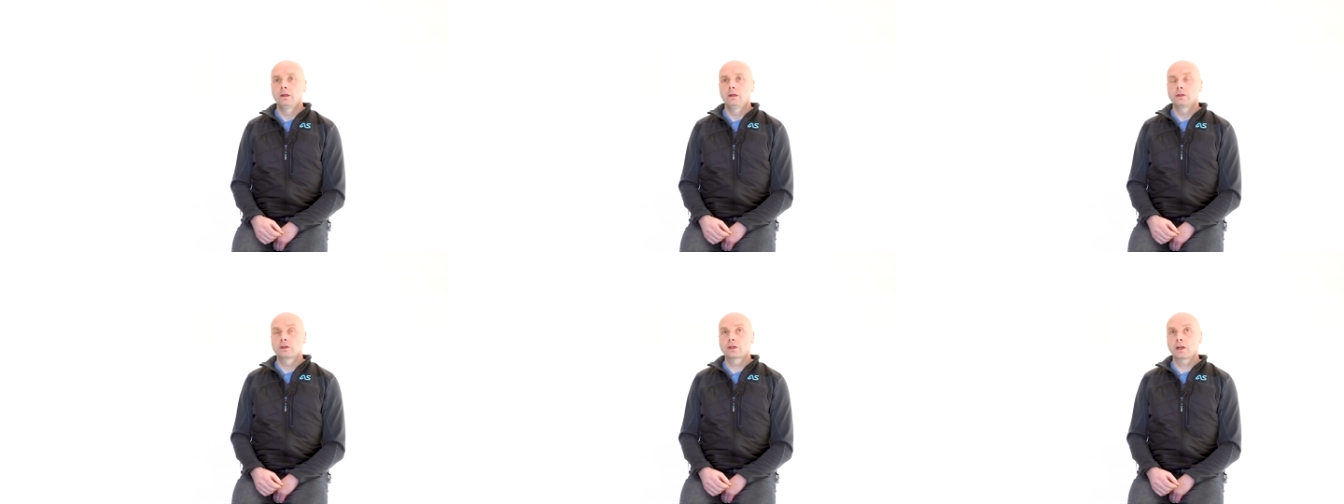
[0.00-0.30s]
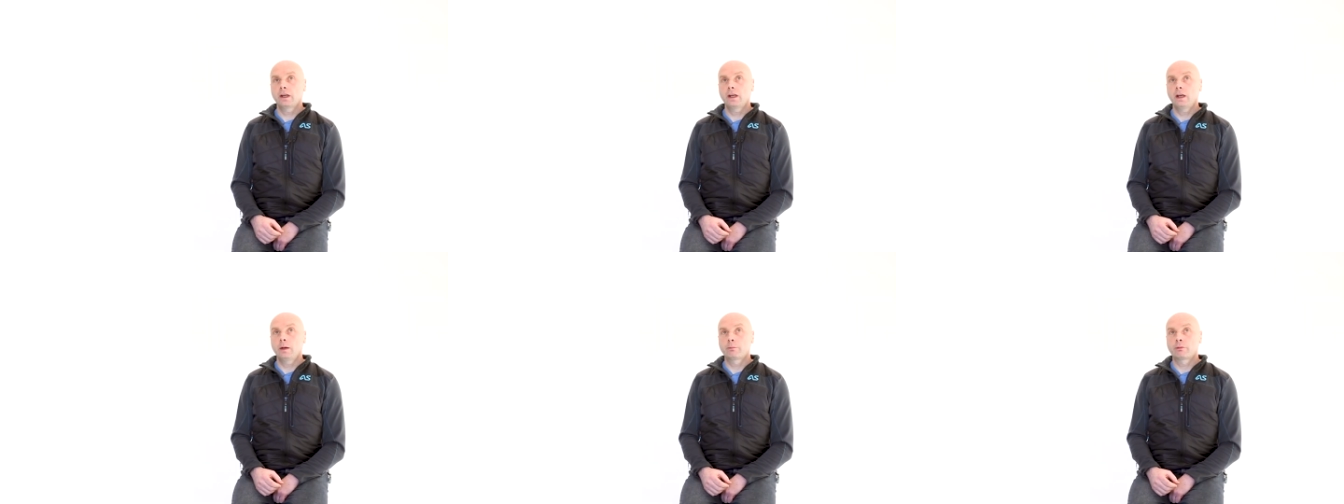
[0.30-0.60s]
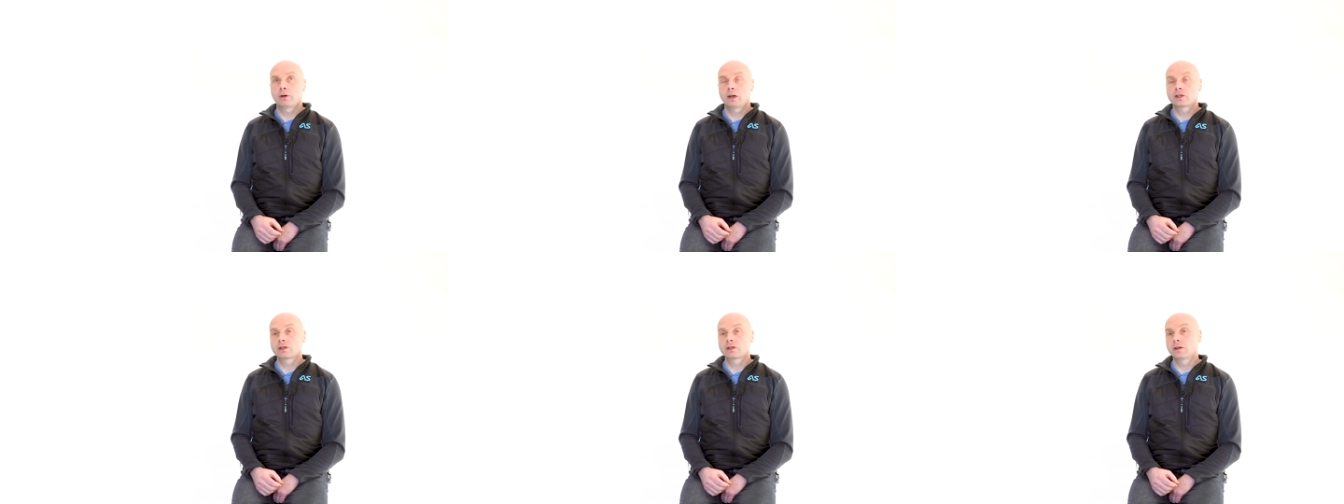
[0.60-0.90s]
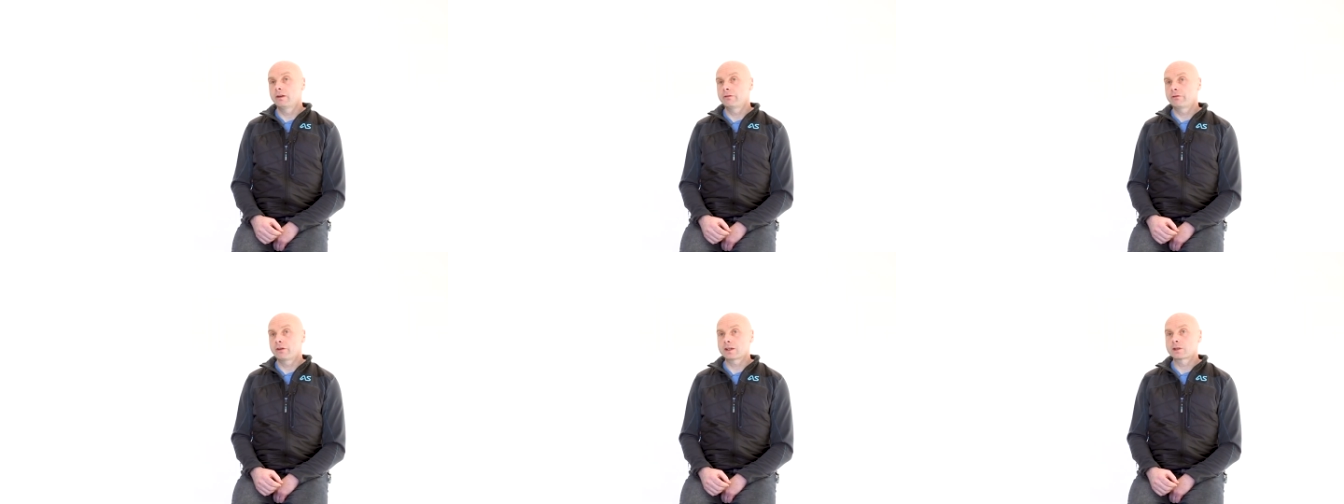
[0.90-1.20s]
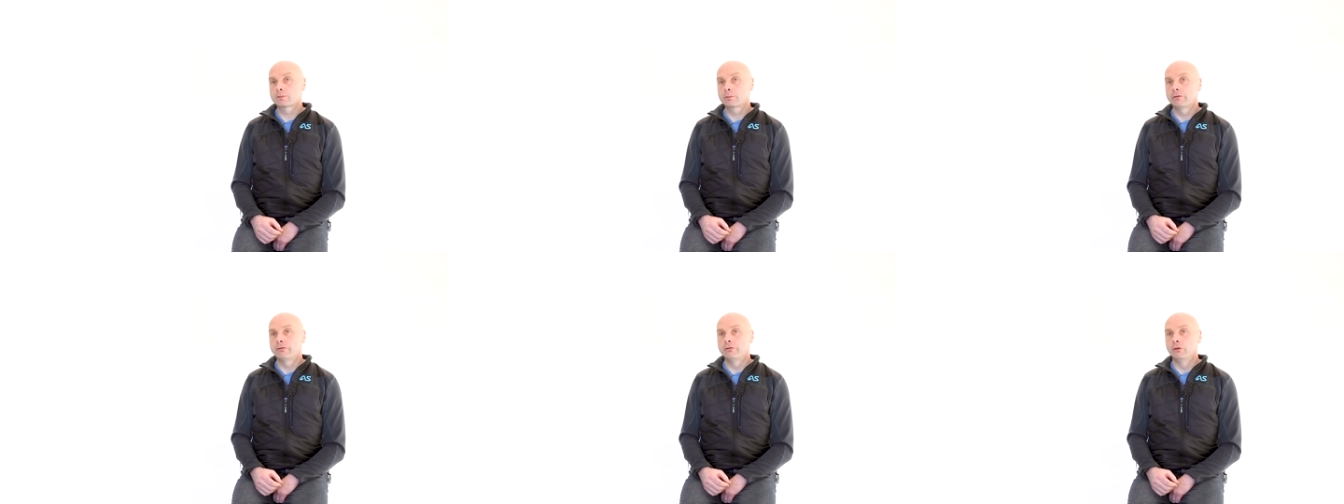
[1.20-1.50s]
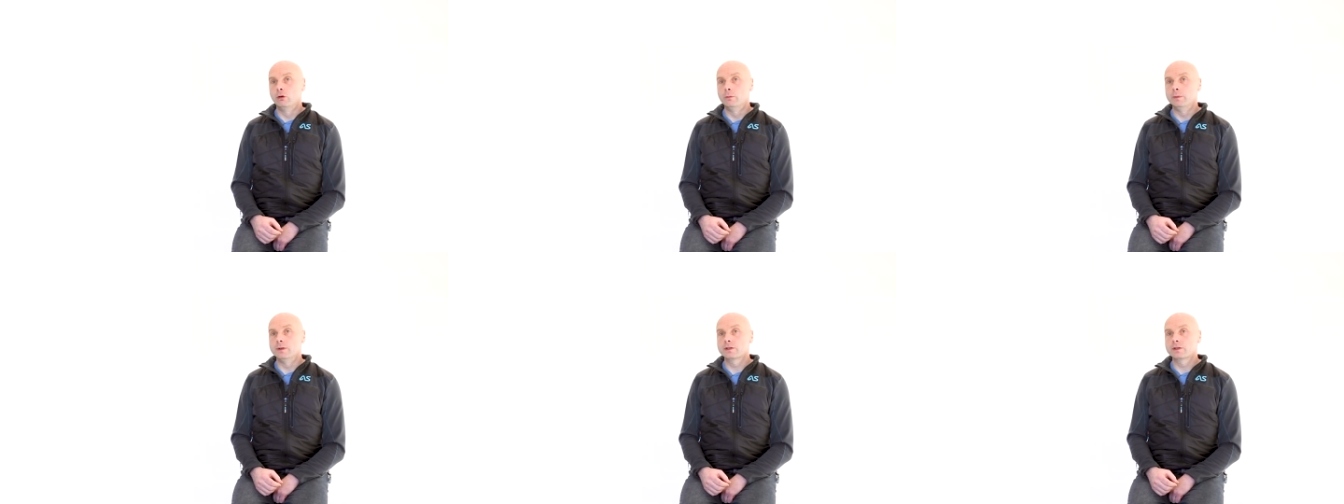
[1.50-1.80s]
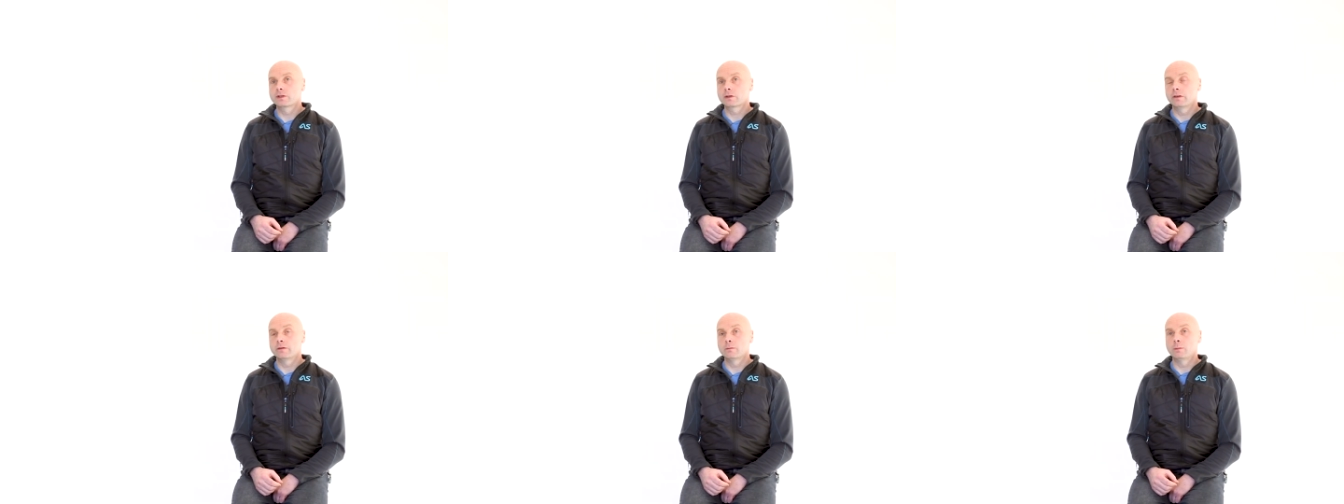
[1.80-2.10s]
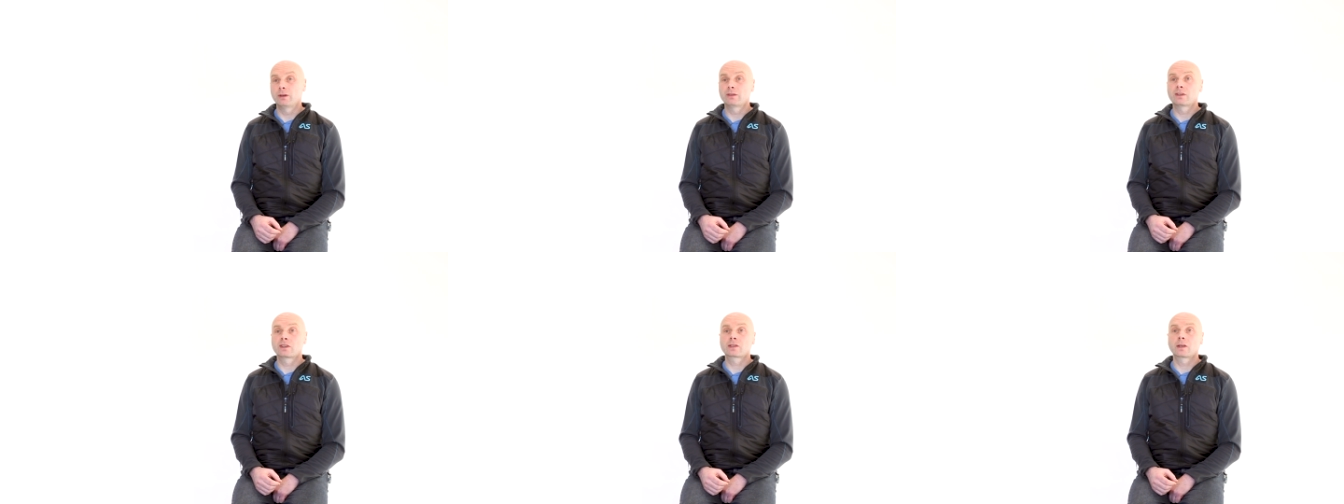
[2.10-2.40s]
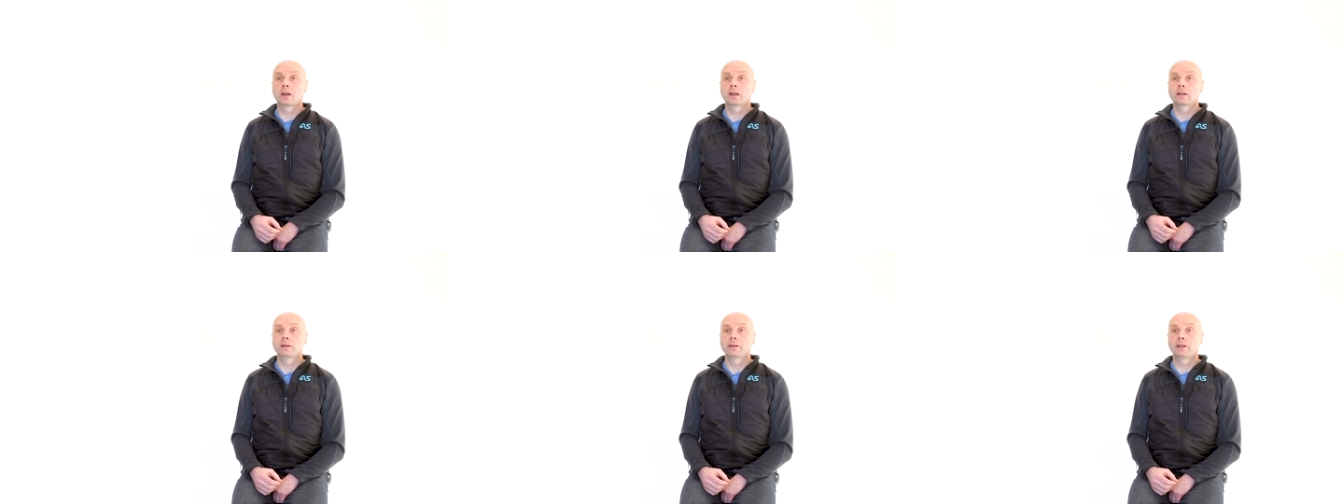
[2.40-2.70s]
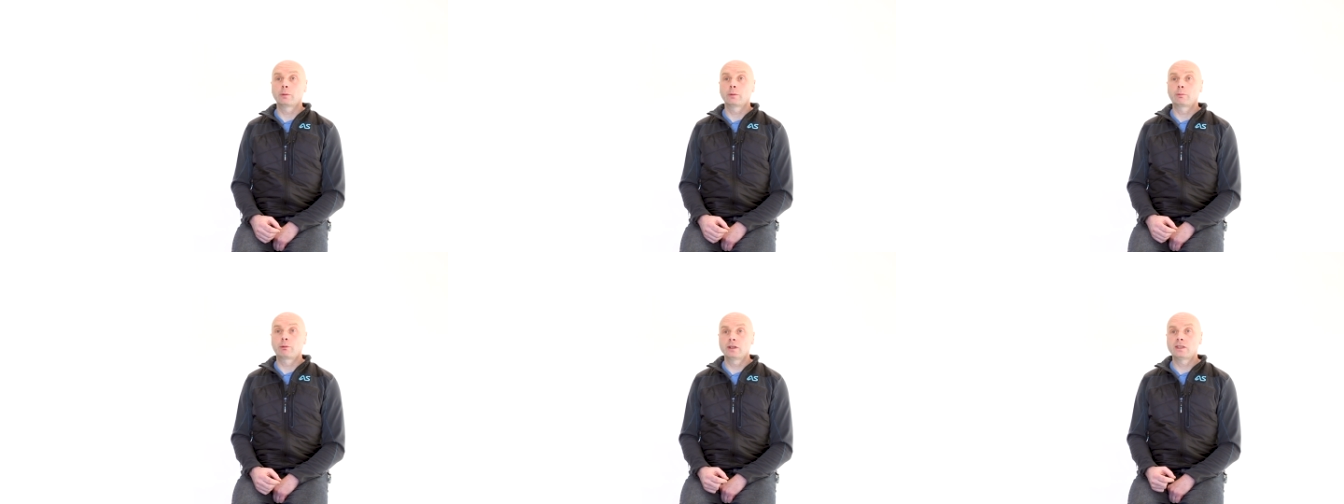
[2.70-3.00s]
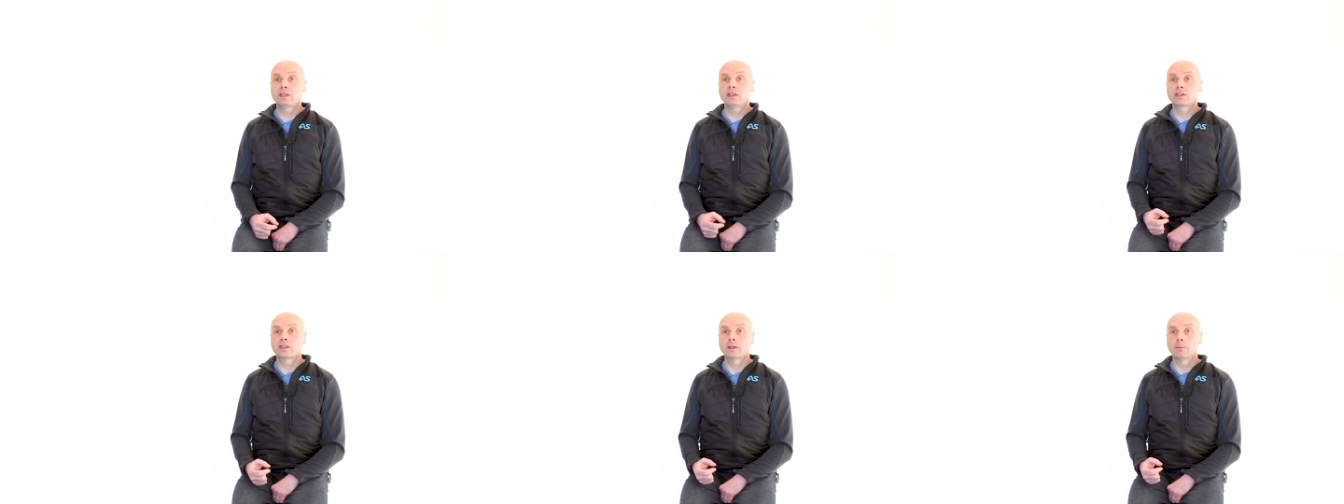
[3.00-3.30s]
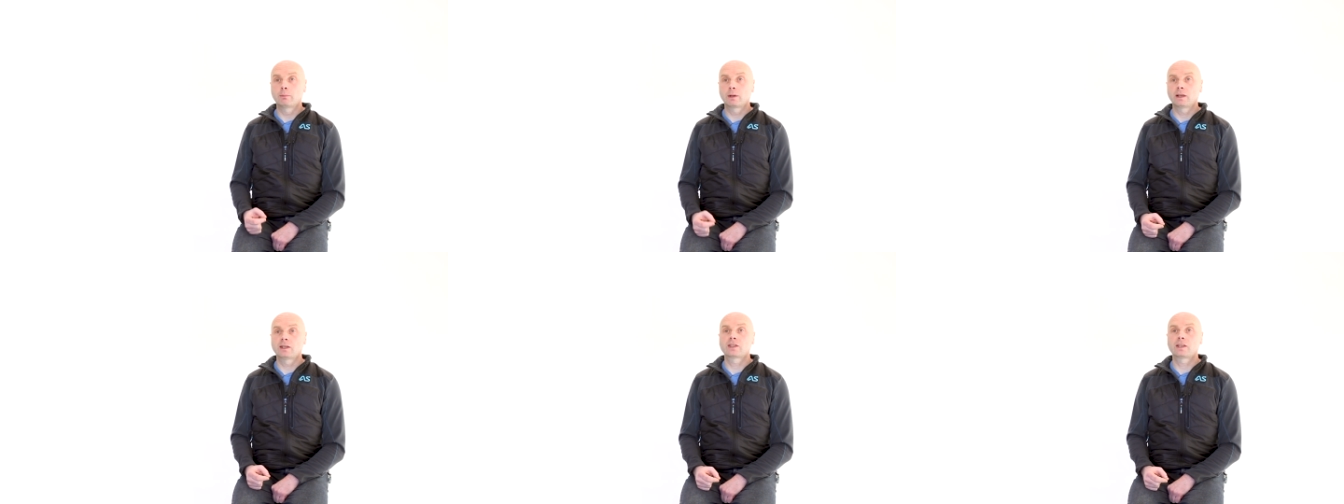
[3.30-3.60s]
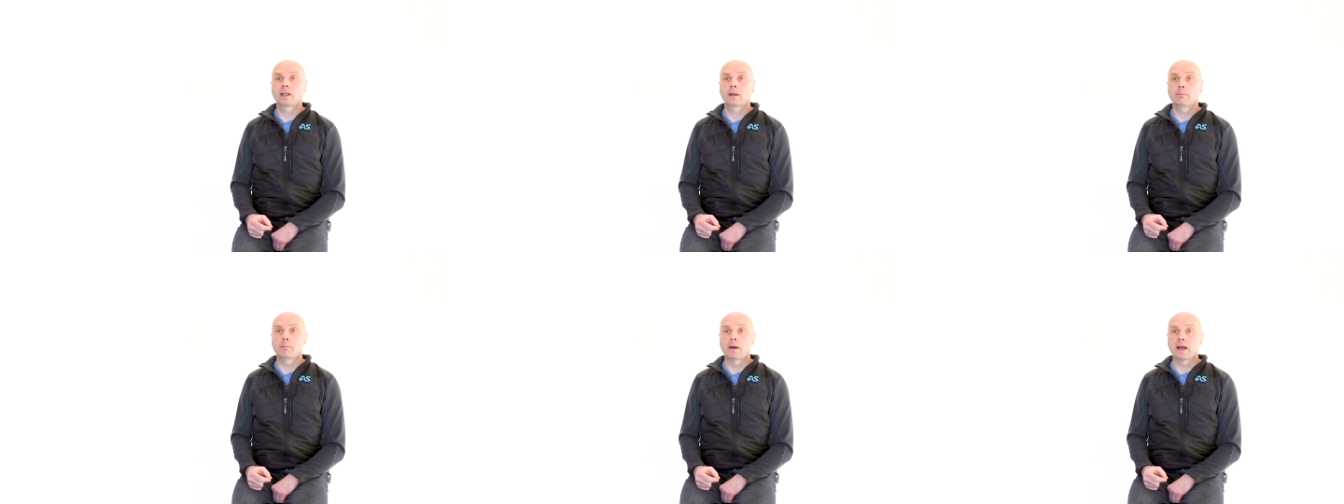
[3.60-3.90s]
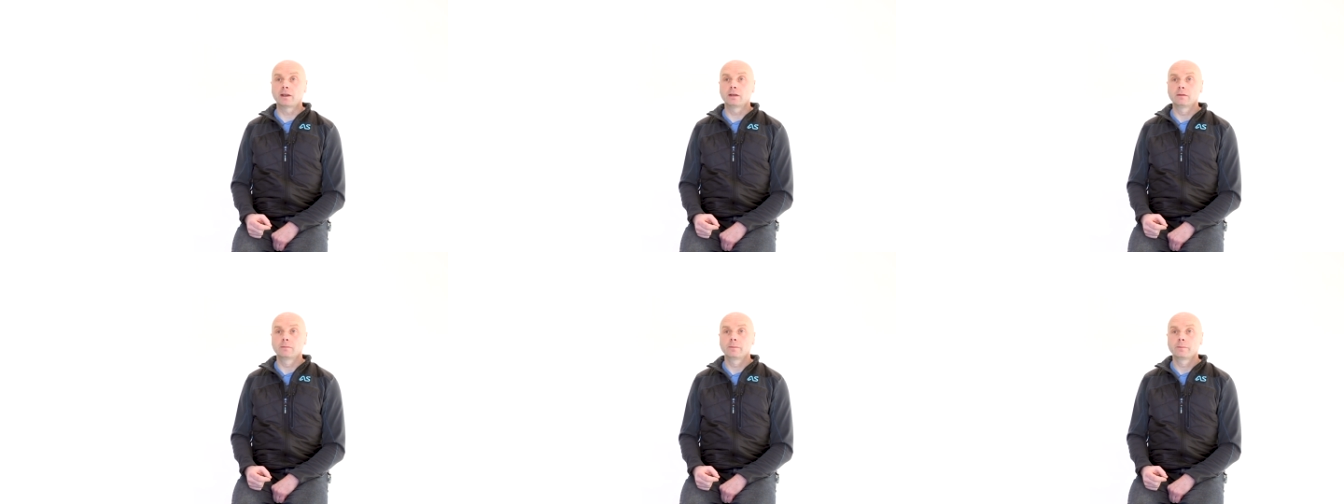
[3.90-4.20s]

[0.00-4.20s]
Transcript: Tyre pressure affects performance of a motorcycle in a pretty simplistic manner.